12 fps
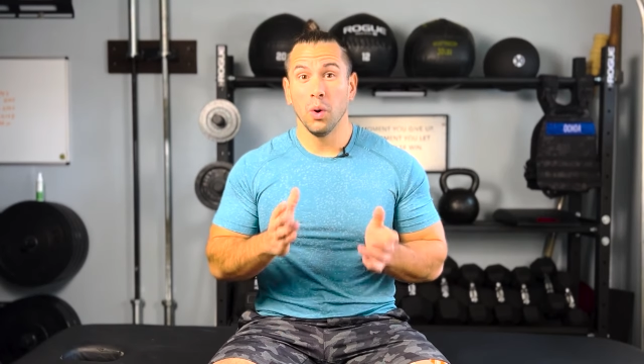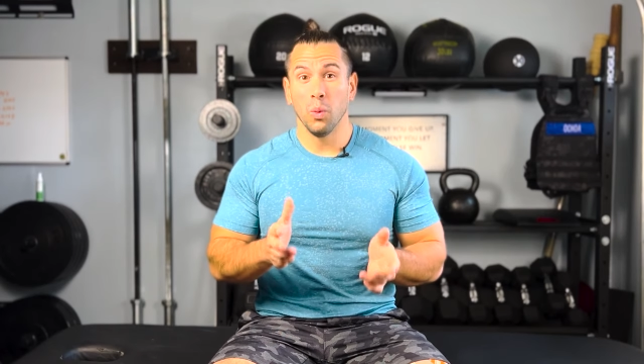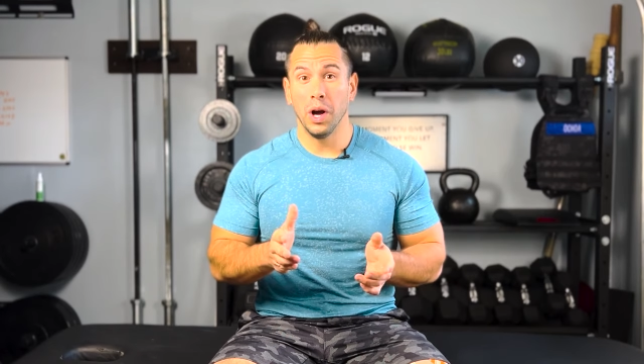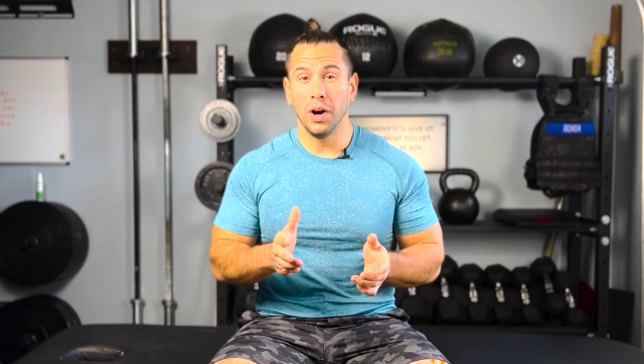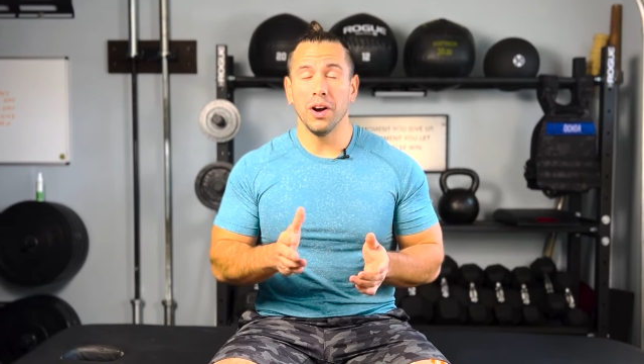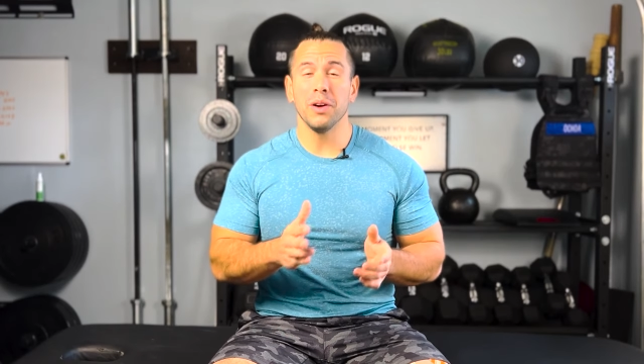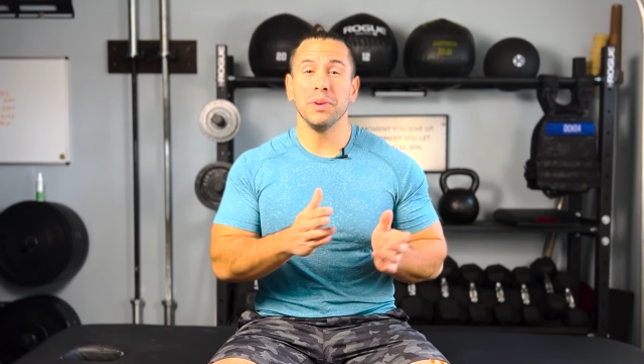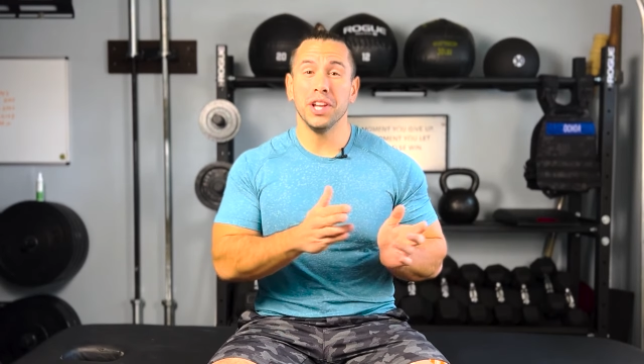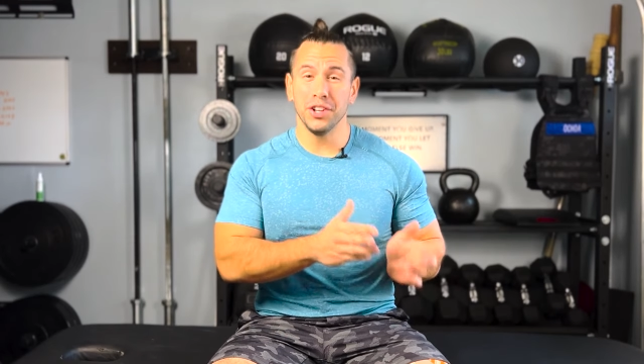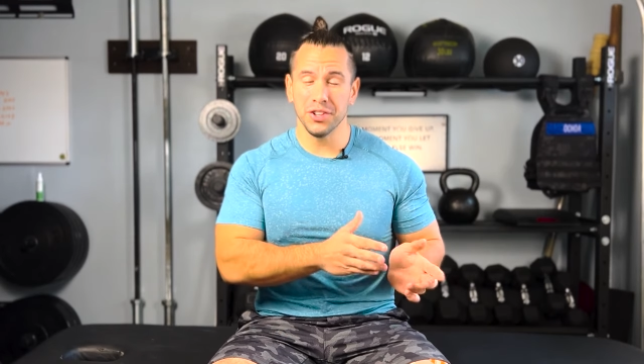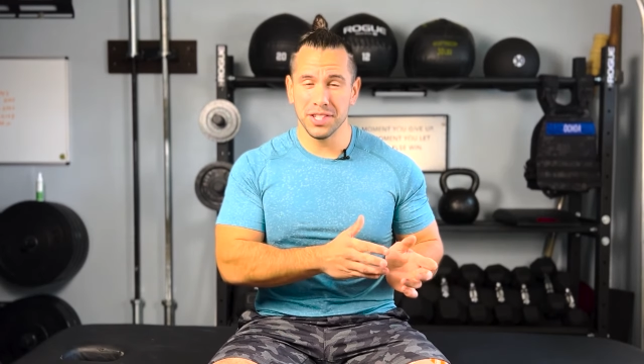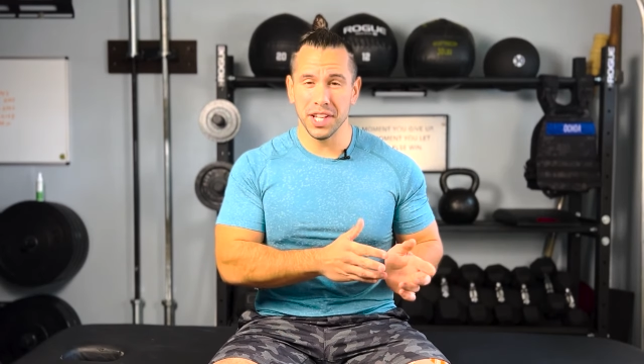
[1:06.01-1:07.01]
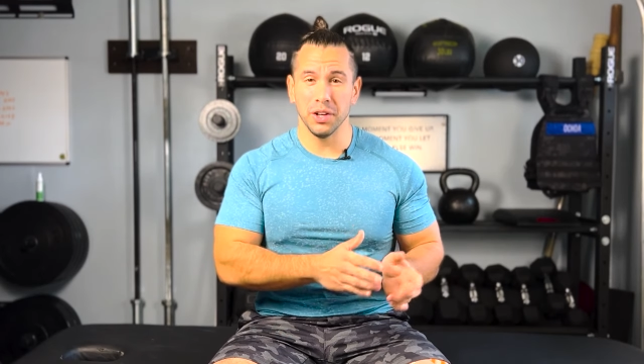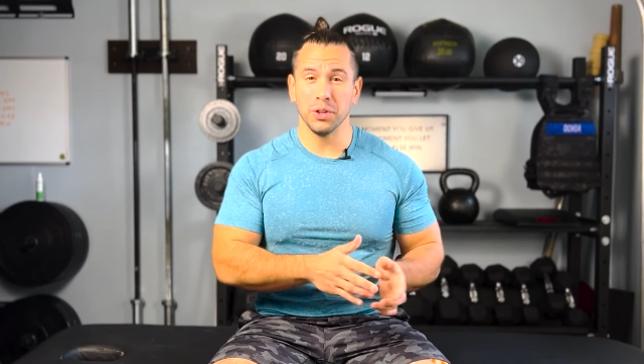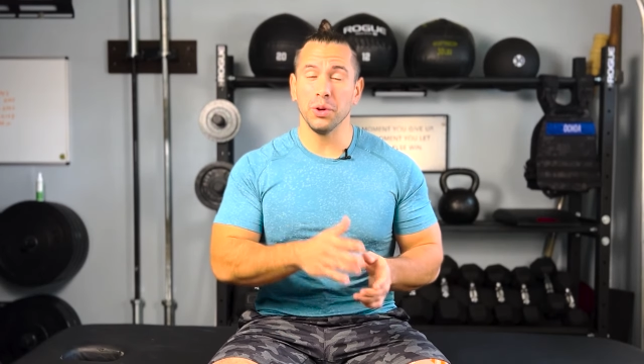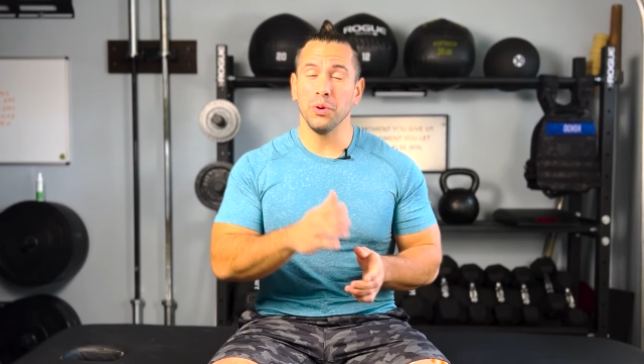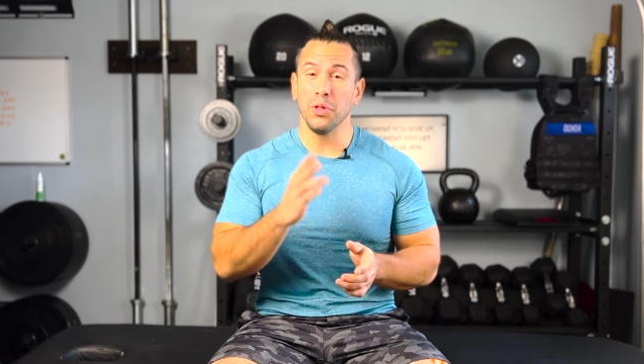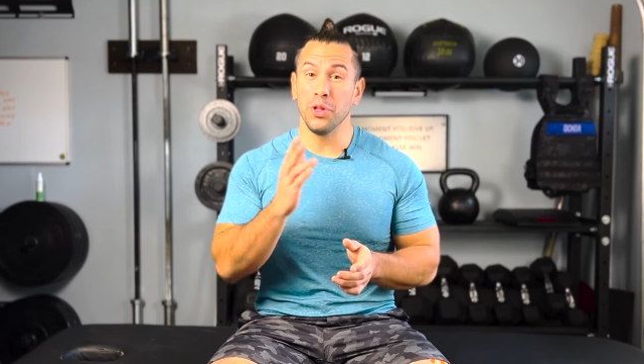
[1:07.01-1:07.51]
Well, I'm here to tell
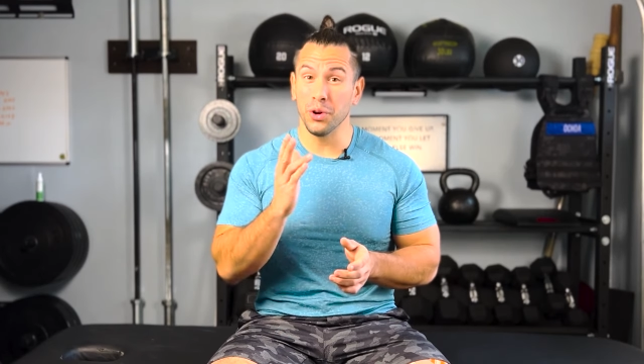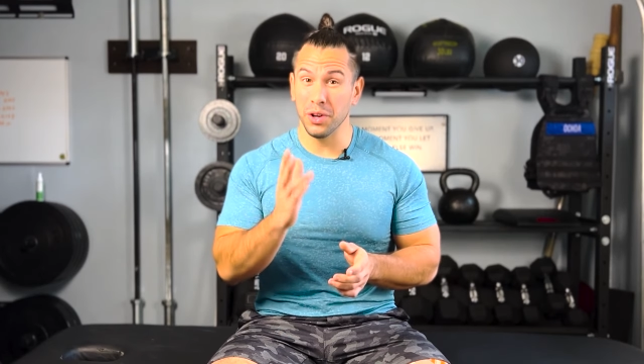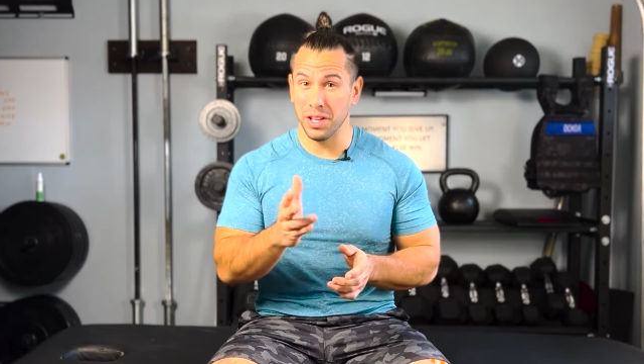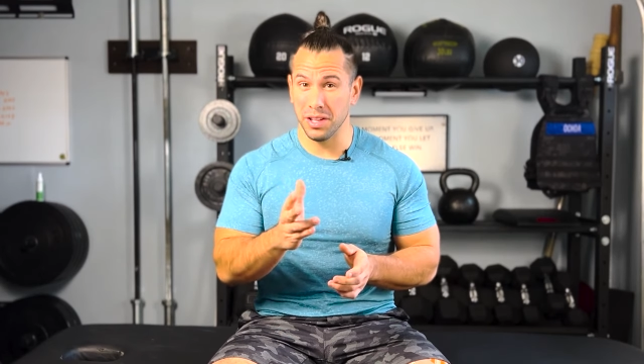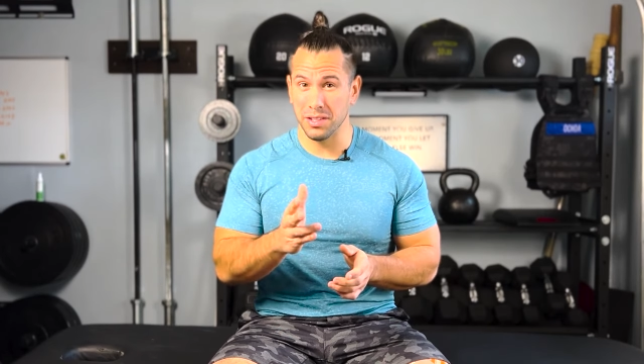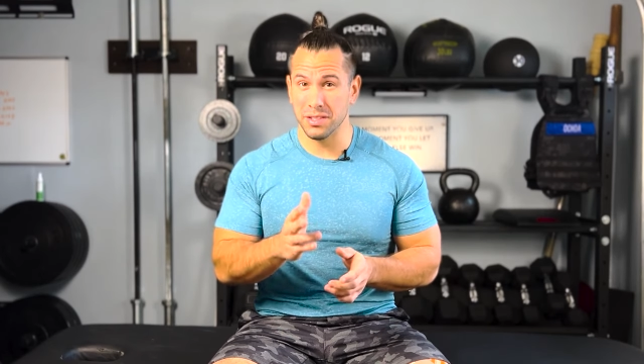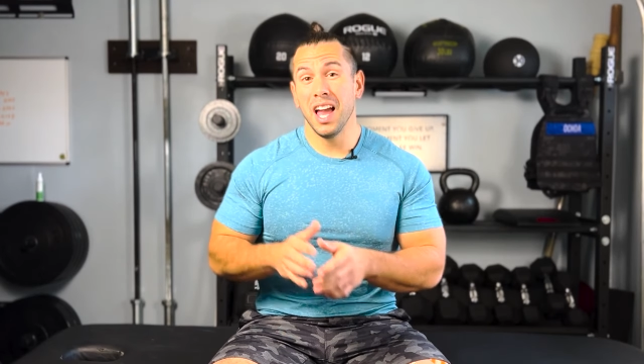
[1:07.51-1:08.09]
you there is.